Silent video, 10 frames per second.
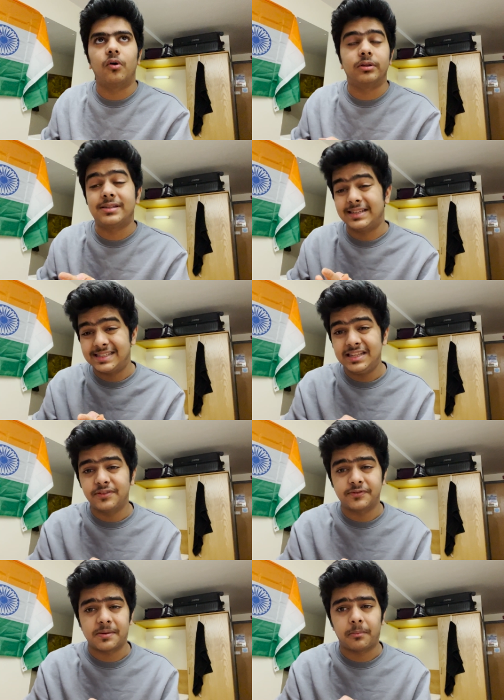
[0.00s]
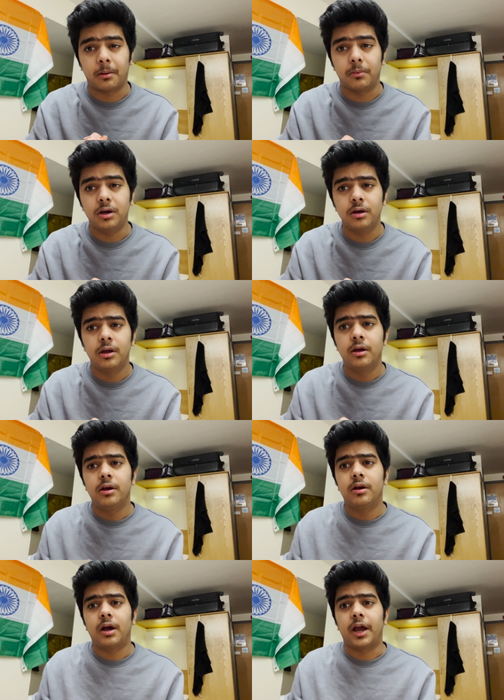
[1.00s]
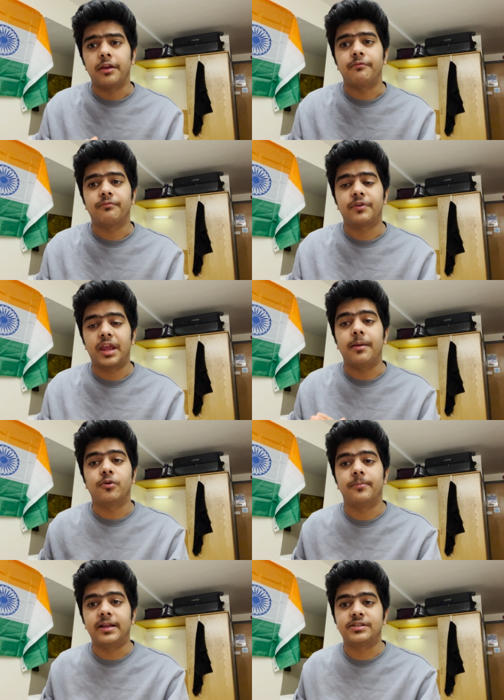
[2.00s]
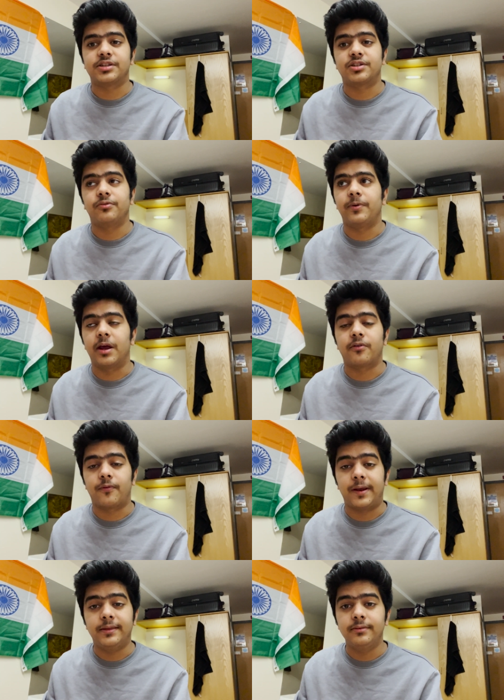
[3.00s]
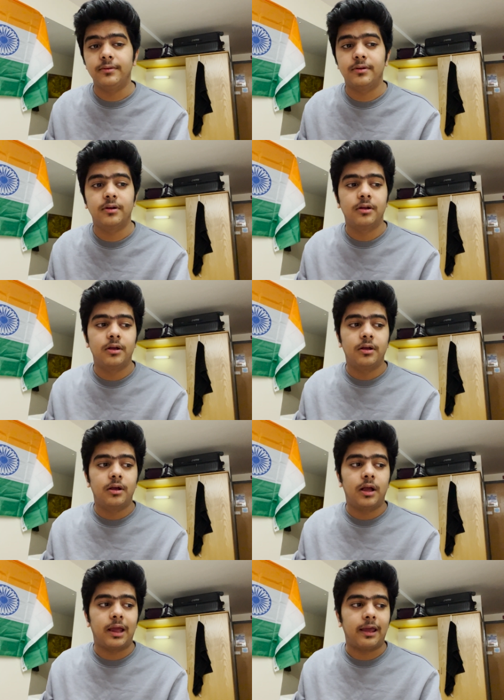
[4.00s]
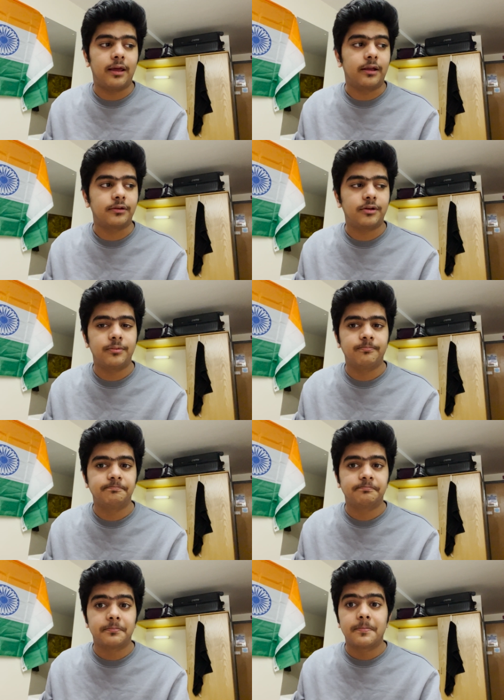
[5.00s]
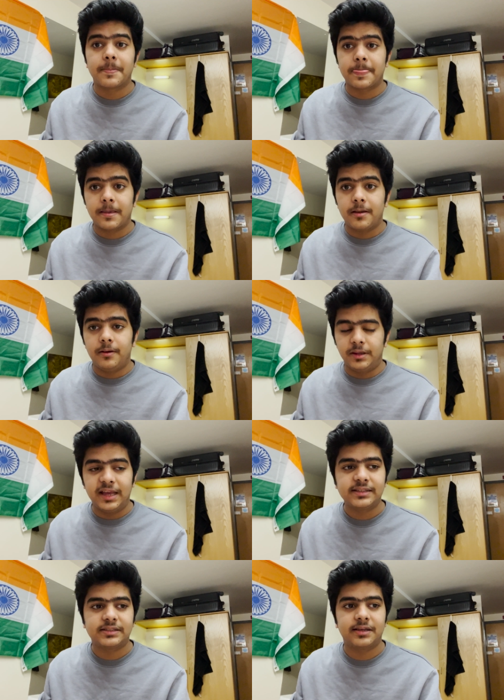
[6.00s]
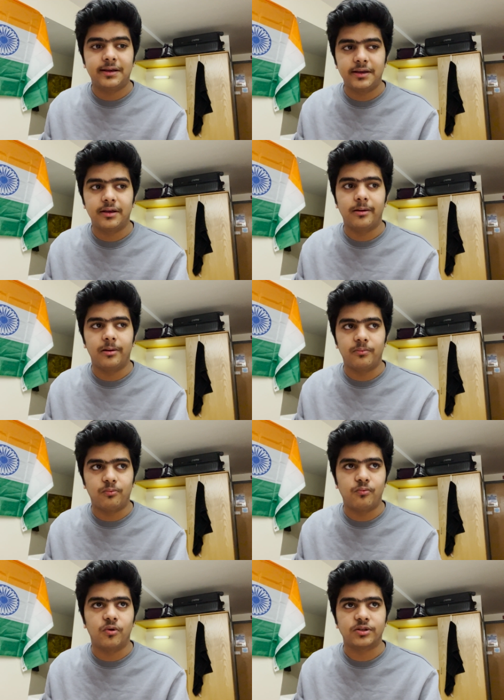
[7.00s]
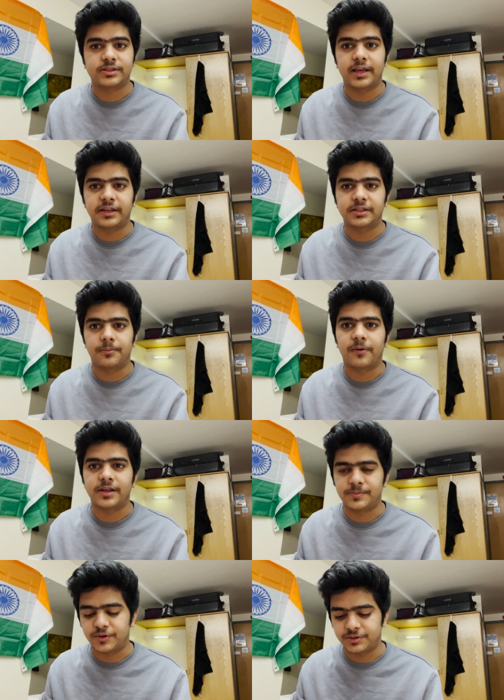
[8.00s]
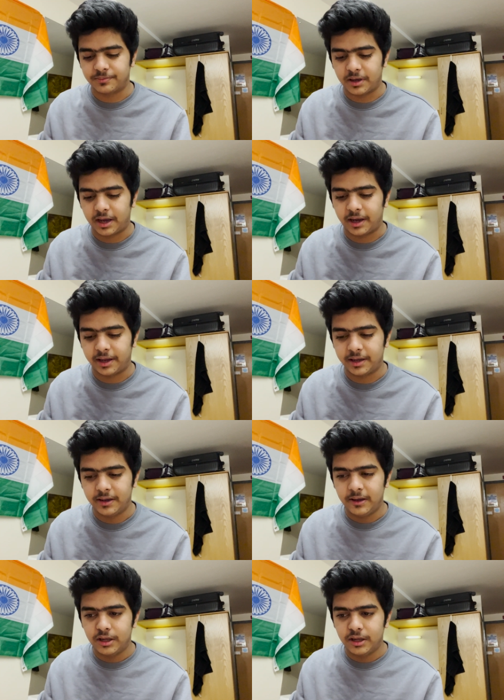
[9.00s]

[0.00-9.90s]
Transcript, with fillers: on the 16th of September, I came to Manchester via train, and yes, it was a surprise because I